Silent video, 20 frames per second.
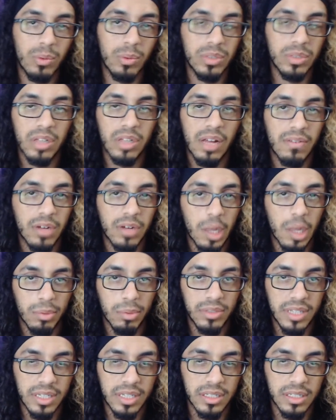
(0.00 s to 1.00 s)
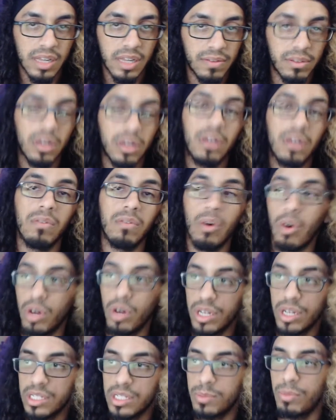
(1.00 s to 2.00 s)
we still have a couple of days left of
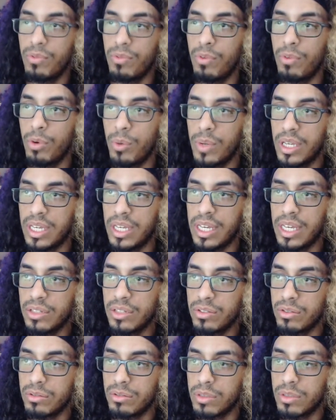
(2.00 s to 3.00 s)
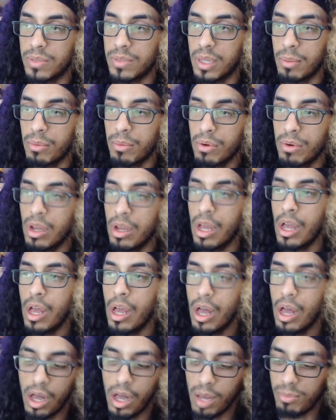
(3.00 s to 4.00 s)
August before we get to September.
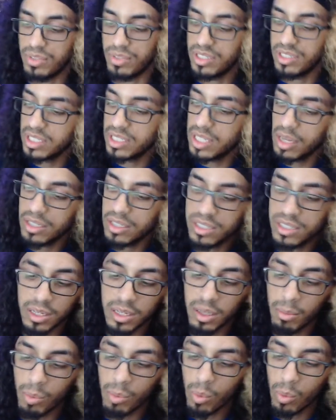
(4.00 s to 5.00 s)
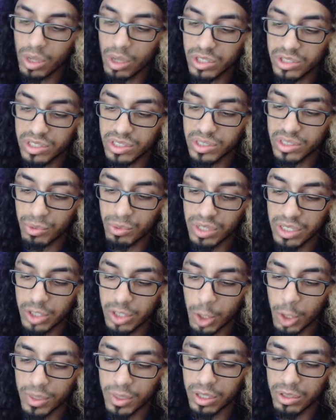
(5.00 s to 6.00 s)
Um, but this is not set number one, so this is pretty
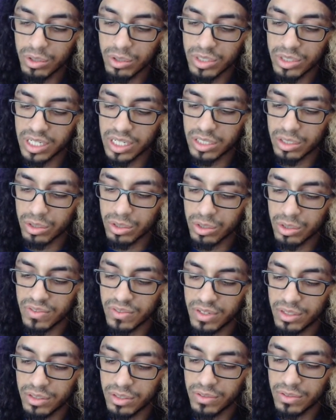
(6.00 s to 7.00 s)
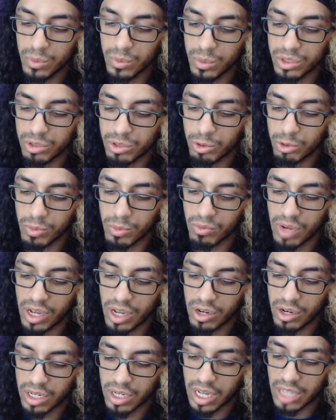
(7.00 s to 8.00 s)
dope. Includes an exclusive interview with
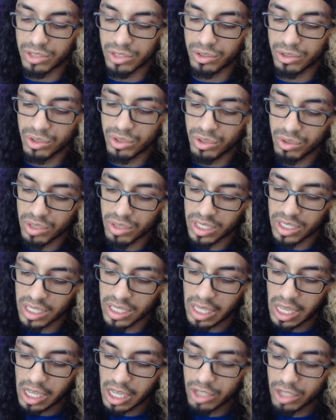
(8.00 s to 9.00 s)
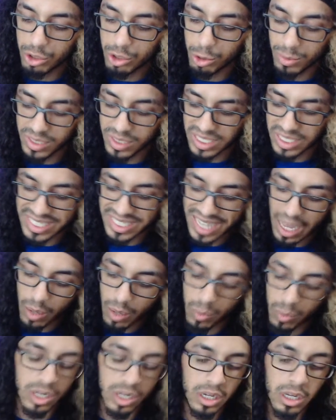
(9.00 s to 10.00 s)
scriptwriter Katsuyuki
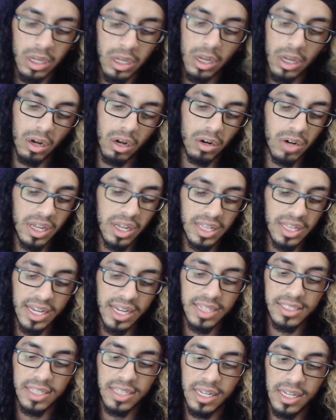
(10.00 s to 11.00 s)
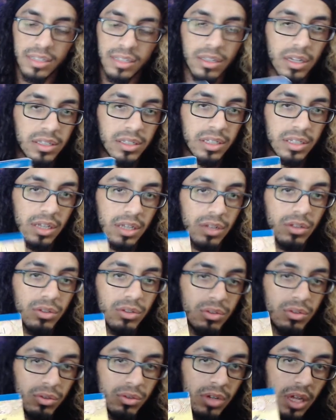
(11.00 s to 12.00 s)
Sumisawa. All right, like I said, it does
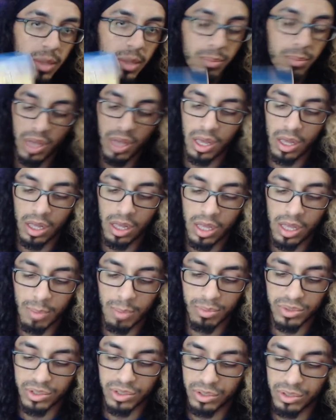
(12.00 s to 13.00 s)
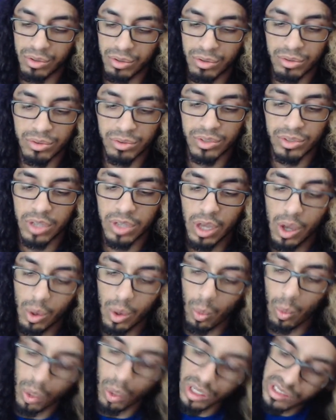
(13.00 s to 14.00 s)
include uh, episodes
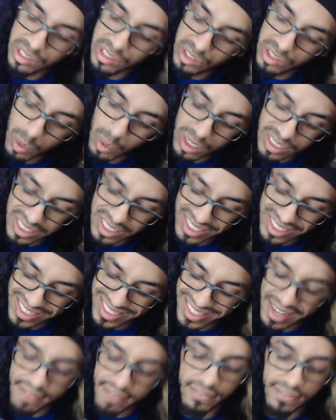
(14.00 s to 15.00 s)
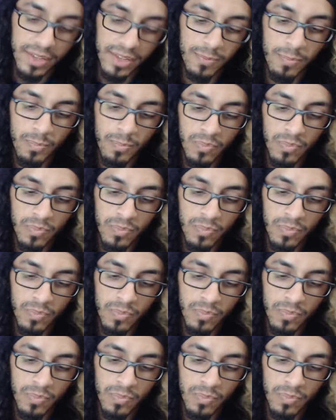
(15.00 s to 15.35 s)
one to twenty-seven.